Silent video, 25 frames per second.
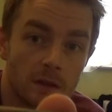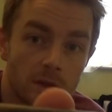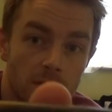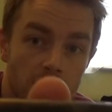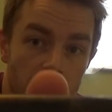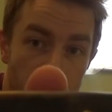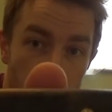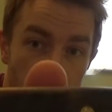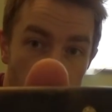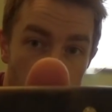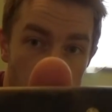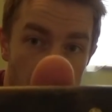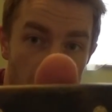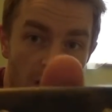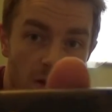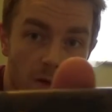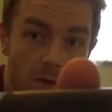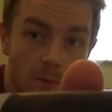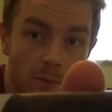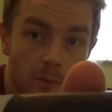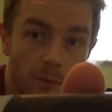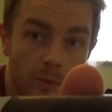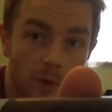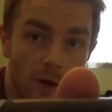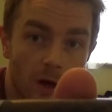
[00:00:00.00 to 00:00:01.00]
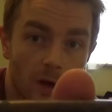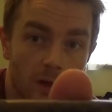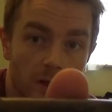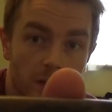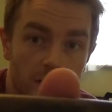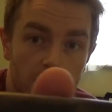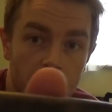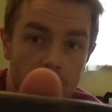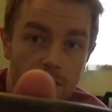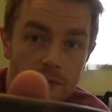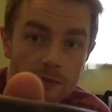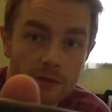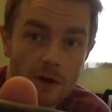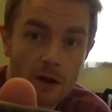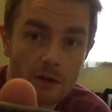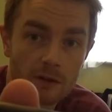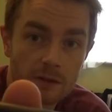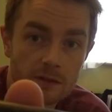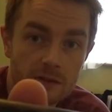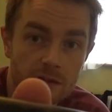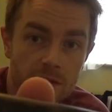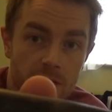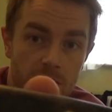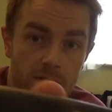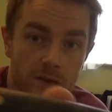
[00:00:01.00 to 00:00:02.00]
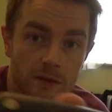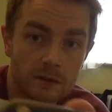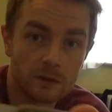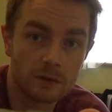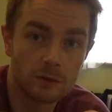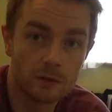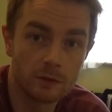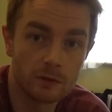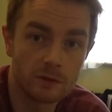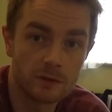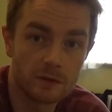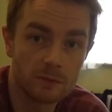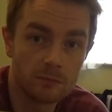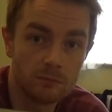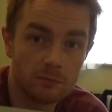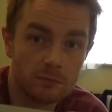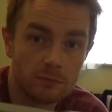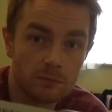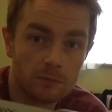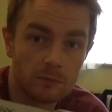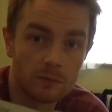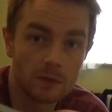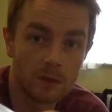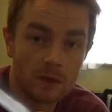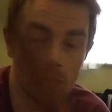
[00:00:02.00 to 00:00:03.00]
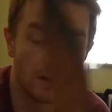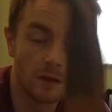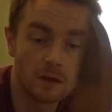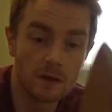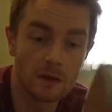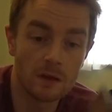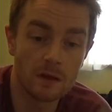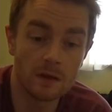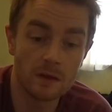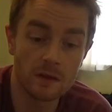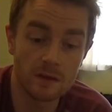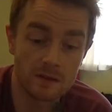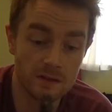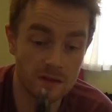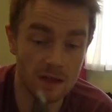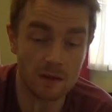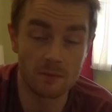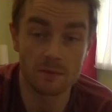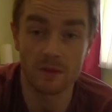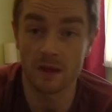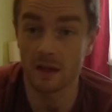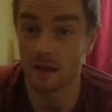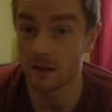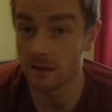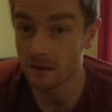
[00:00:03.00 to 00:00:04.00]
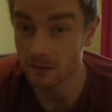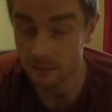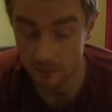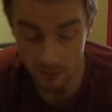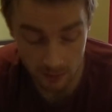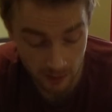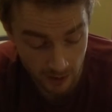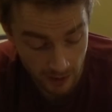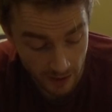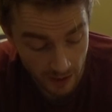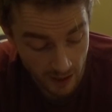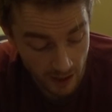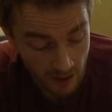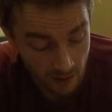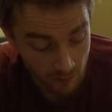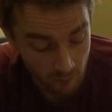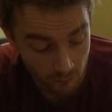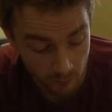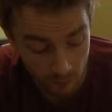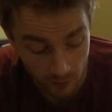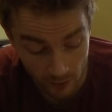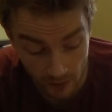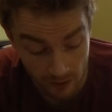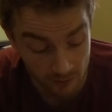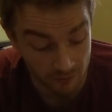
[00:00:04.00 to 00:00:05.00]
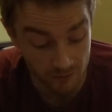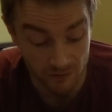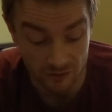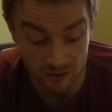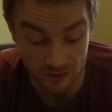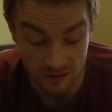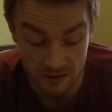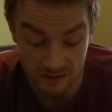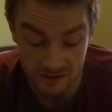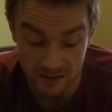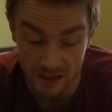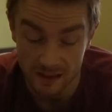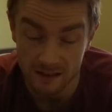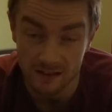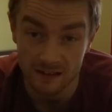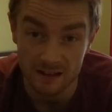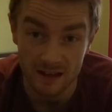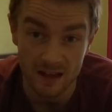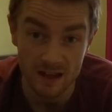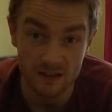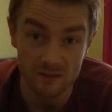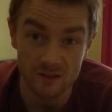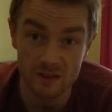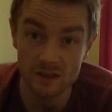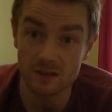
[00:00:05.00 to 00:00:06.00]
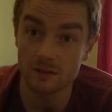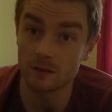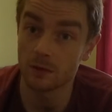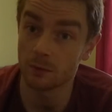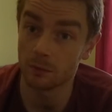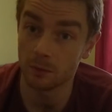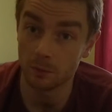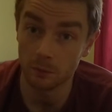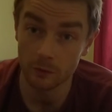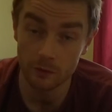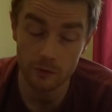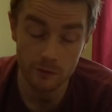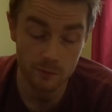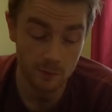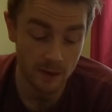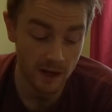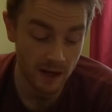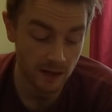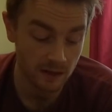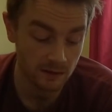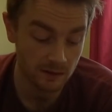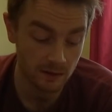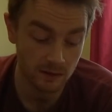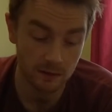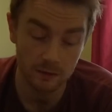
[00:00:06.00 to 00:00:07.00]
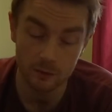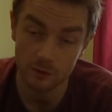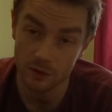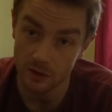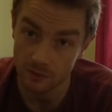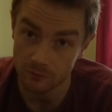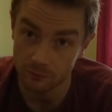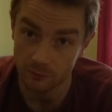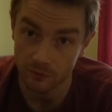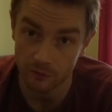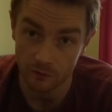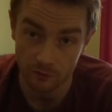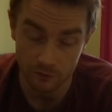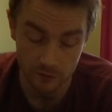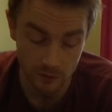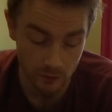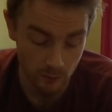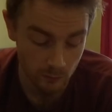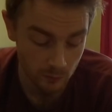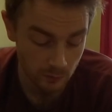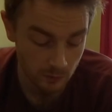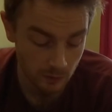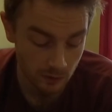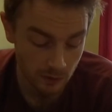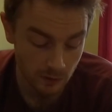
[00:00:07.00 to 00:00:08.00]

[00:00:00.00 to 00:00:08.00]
It's a BROC Forest Custom. Same thing, I, I originally said to Davey a couple of months back that I would give him a review